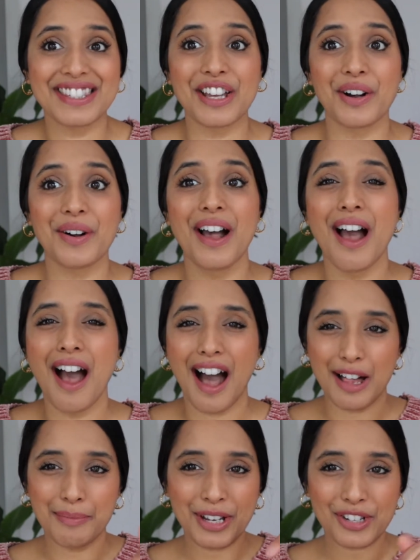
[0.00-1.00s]
so
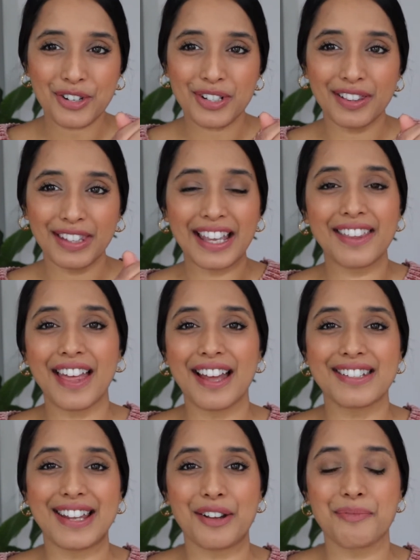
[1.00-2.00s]
I'll make sure to link
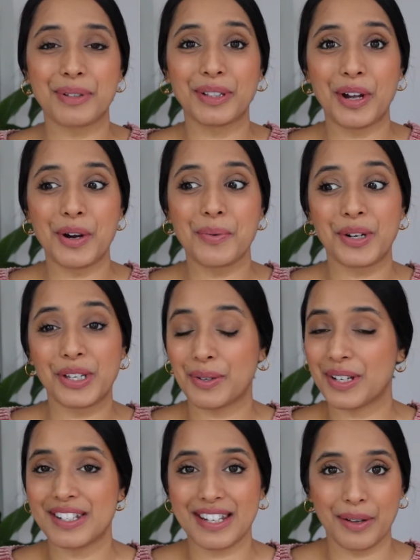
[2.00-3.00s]
that down below where you
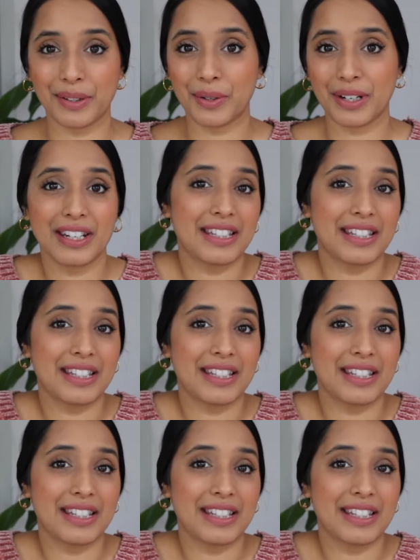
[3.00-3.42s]
can download it.